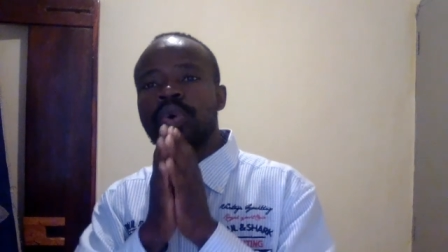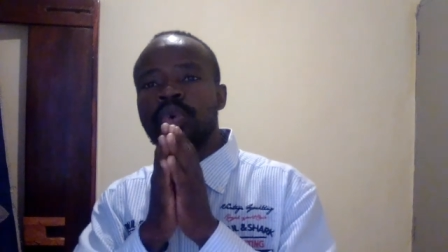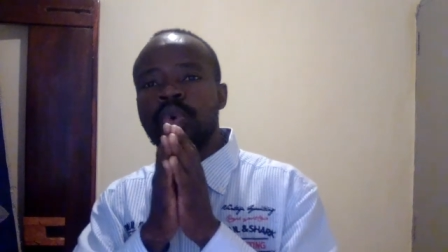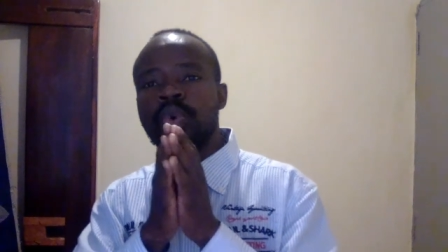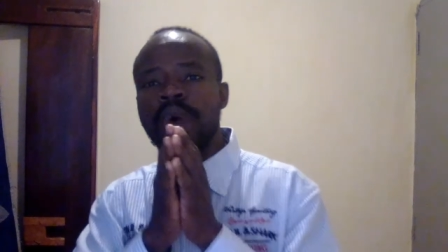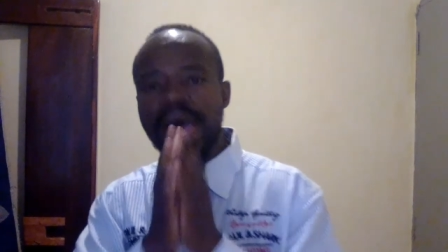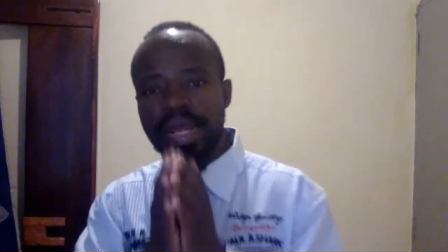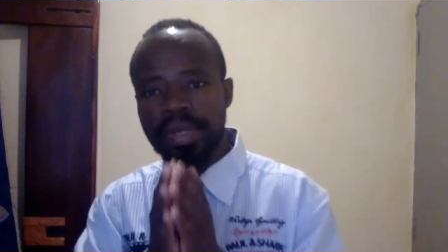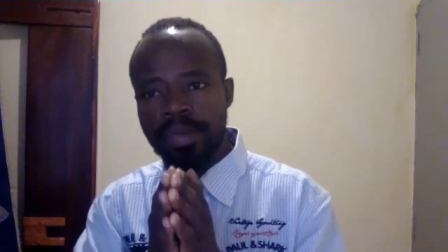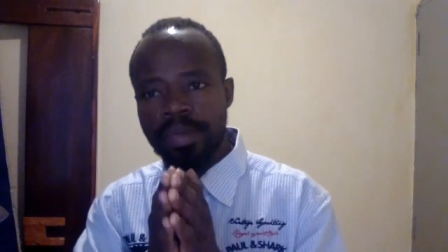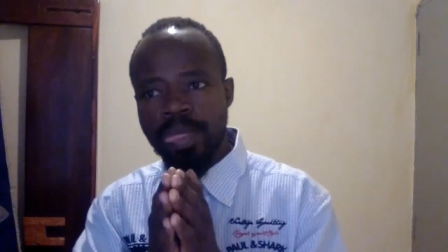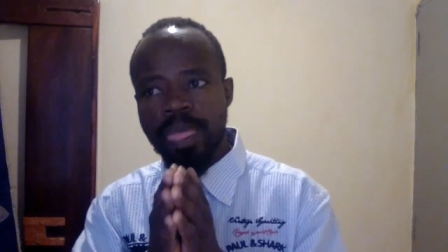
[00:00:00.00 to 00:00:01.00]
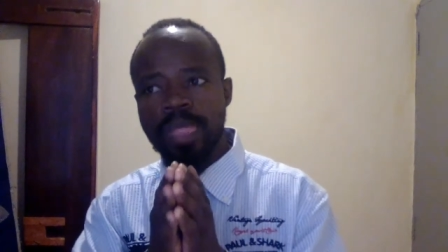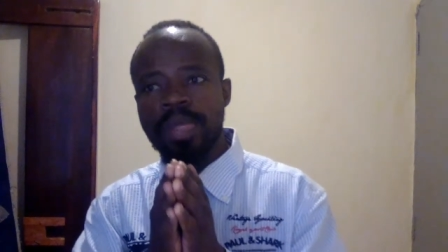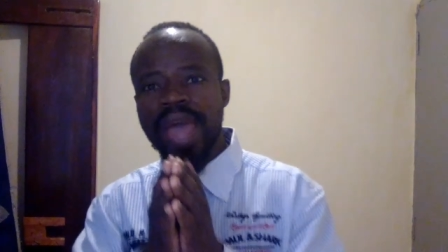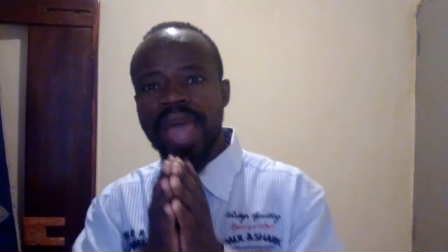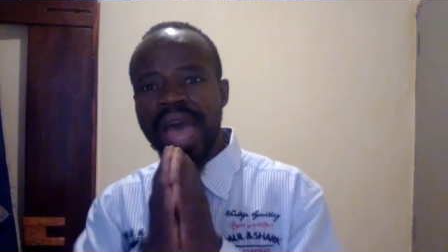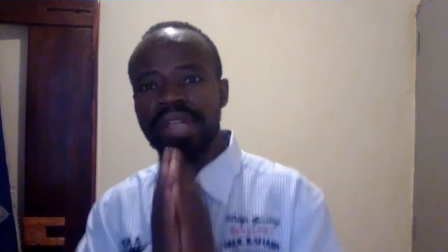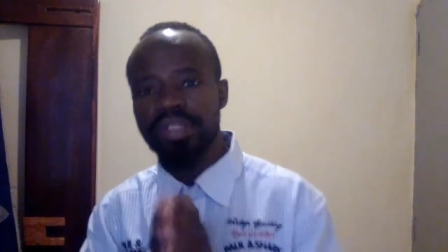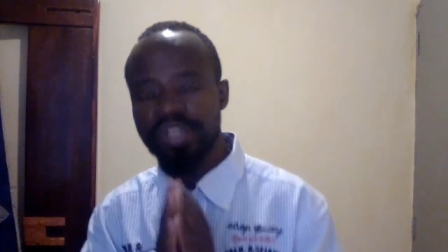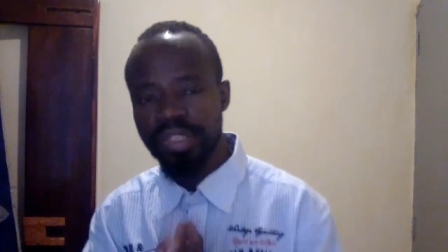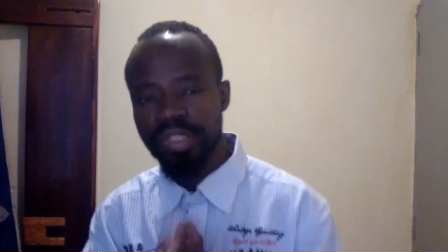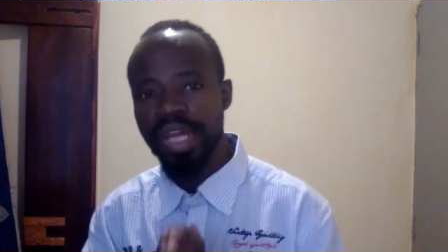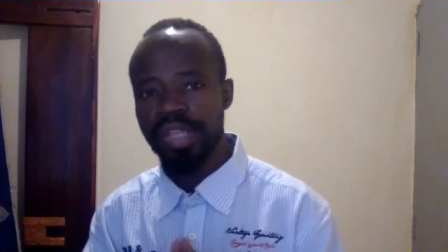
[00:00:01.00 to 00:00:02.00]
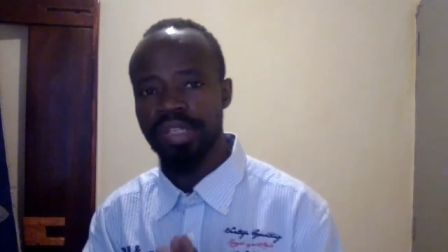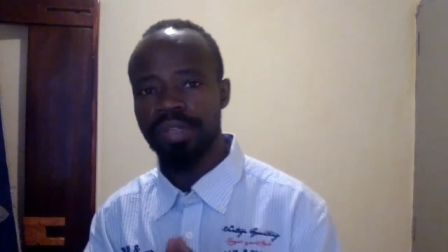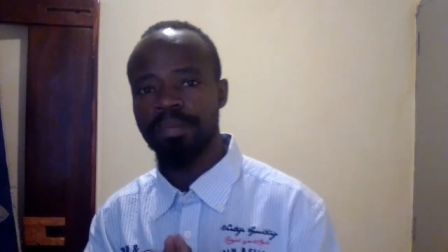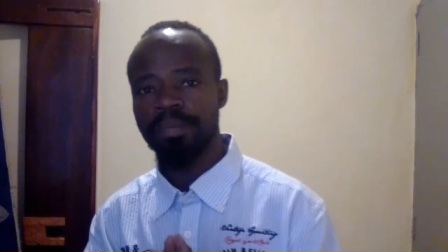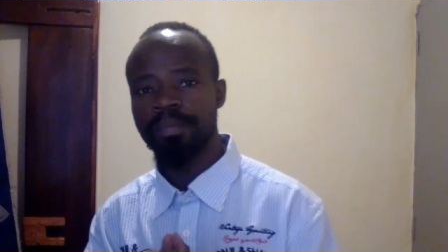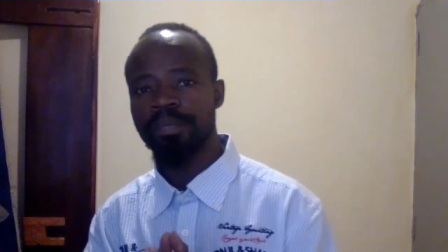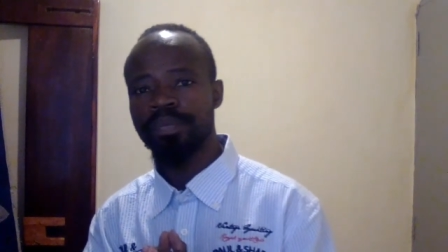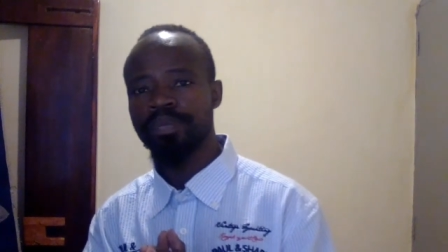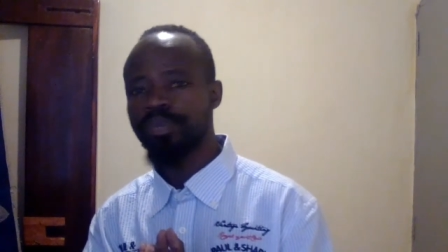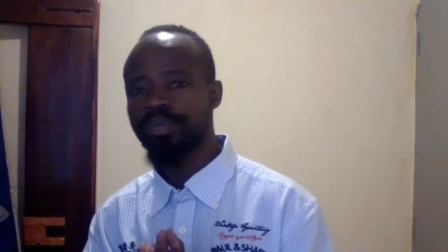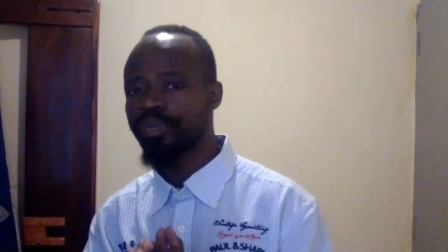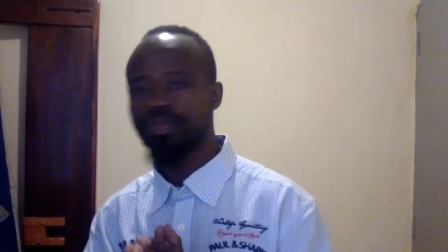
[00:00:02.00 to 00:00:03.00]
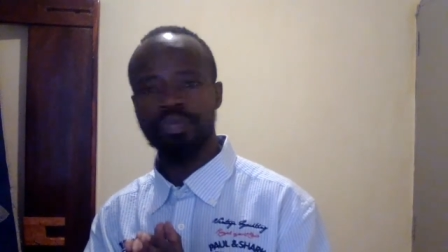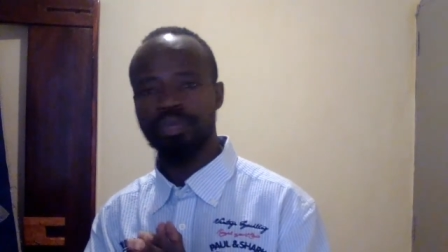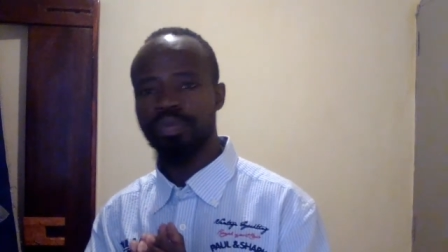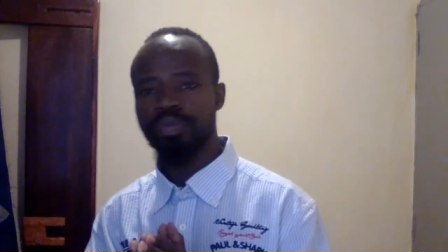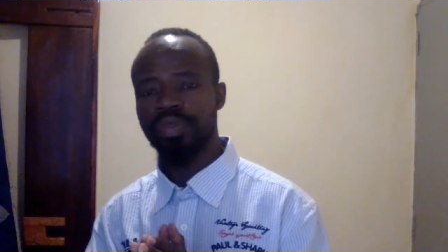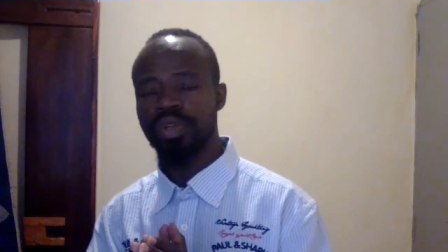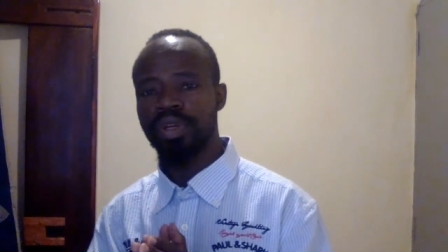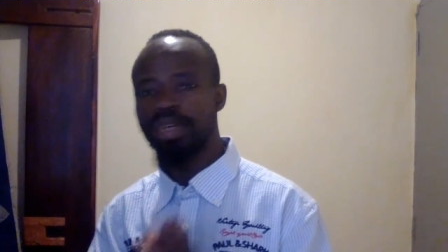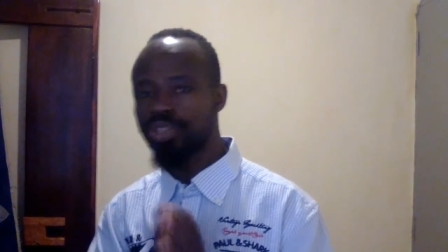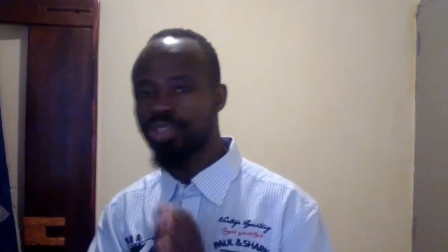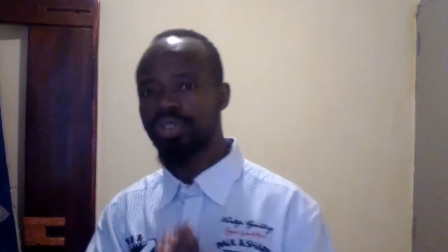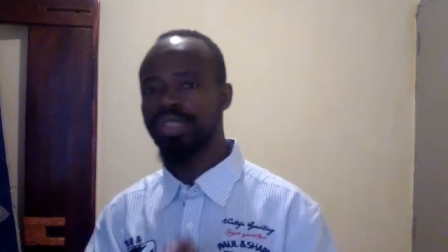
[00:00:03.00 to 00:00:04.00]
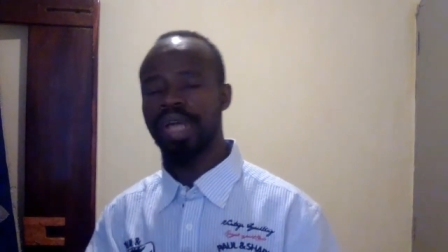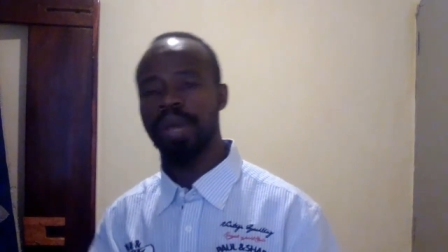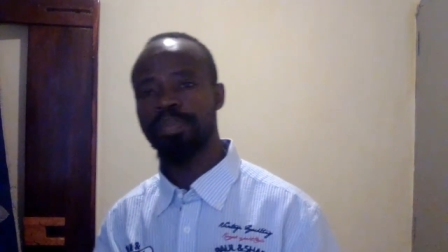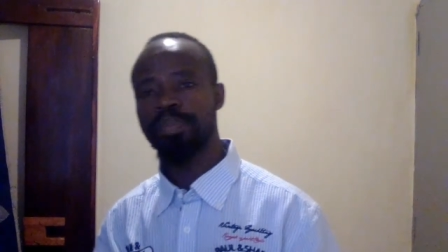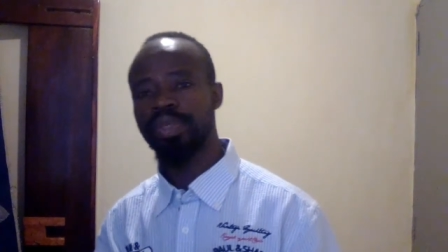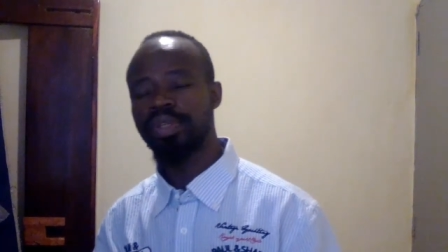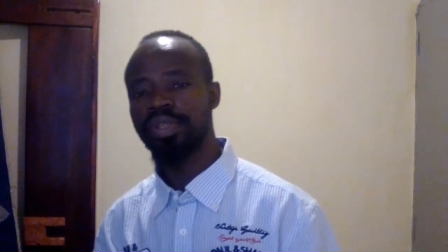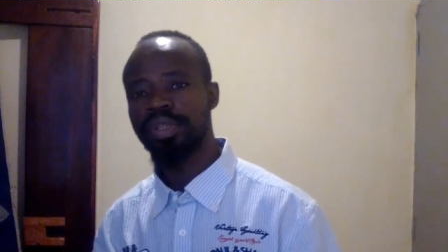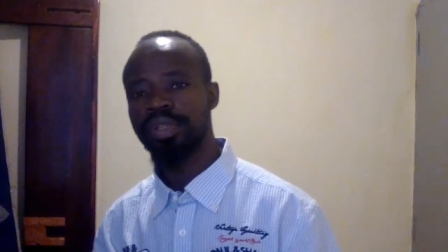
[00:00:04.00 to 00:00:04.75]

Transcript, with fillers: one understanding, mm -mm, he's not happy.